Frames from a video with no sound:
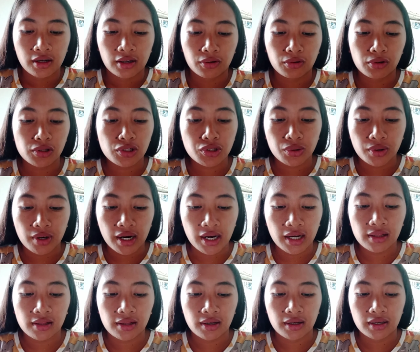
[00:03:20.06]

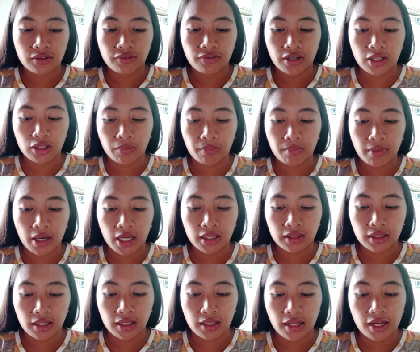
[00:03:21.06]
cultural,
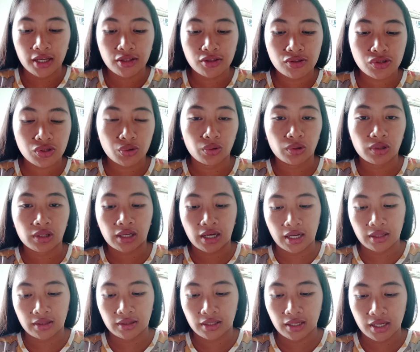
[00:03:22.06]
developmental, and school
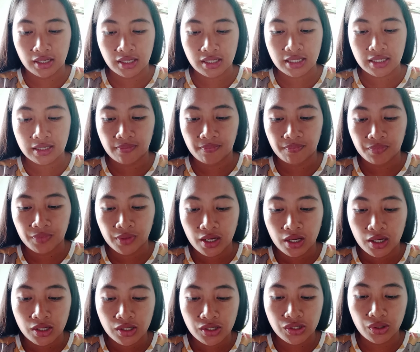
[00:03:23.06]
context.
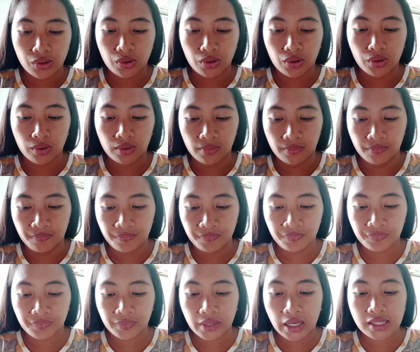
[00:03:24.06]
So,
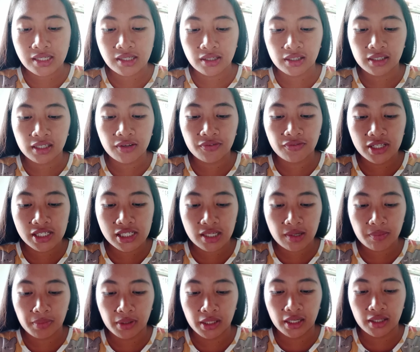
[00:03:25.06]
assertive
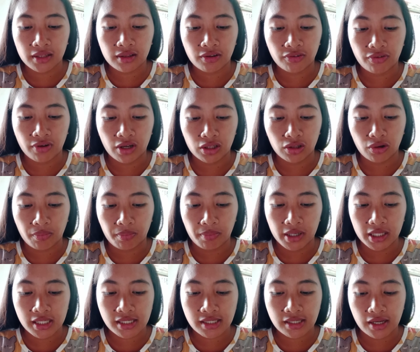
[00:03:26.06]
discipline developed by
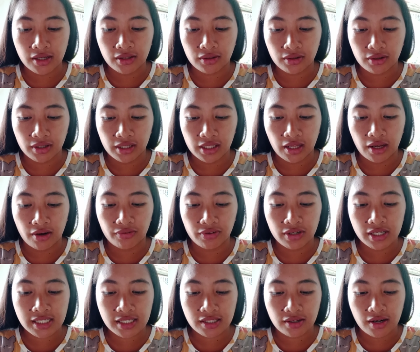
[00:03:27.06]
the center in every
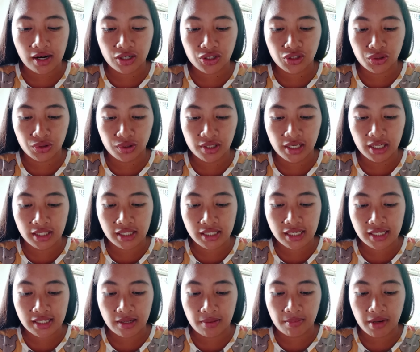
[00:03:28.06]
structured and
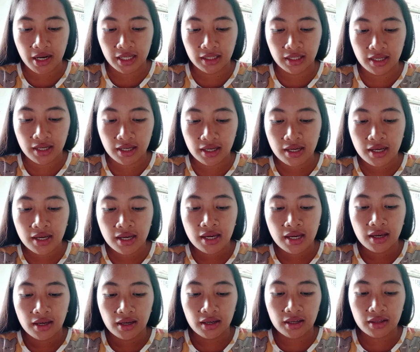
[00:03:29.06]
systematic.
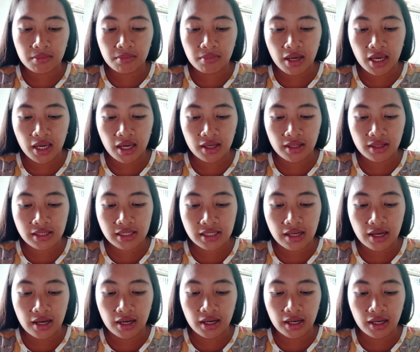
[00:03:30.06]

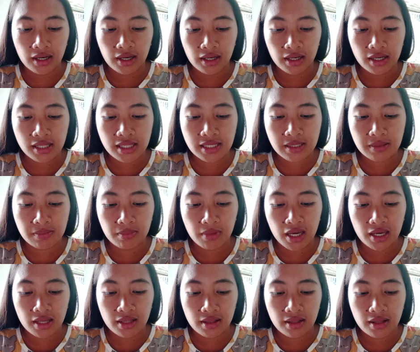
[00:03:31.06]
Its
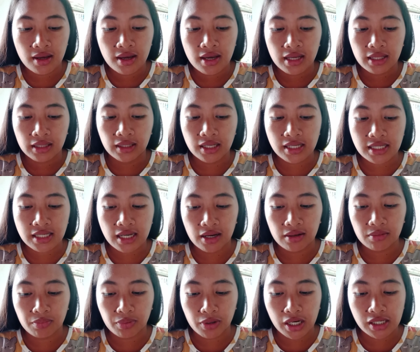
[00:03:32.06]
main
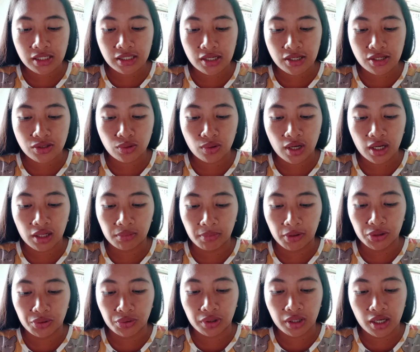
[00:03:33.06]
design process to help
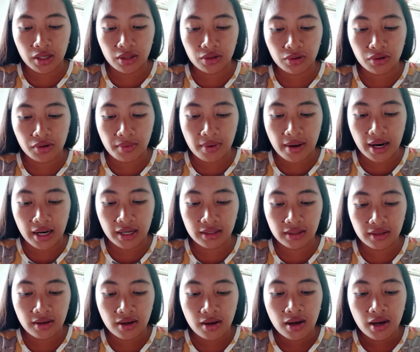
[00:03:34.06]
educator run
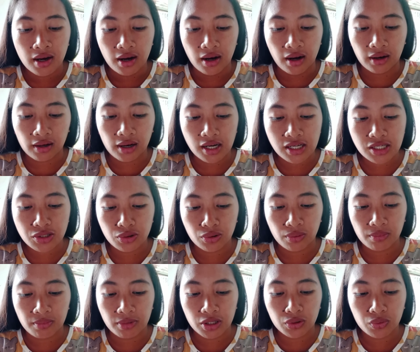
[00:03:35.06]
a
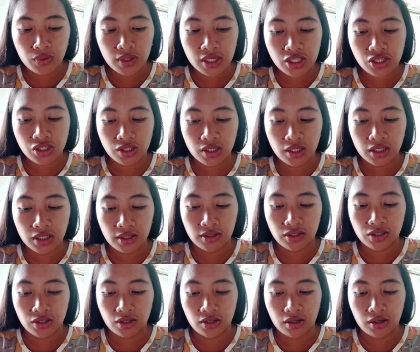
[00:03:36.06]
classroom in which the
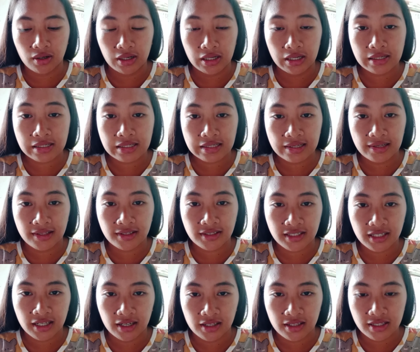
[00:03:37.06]
teacher is in
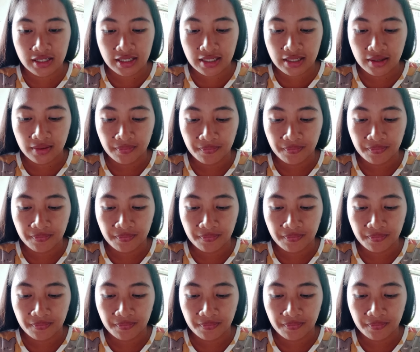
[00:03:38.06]
chains.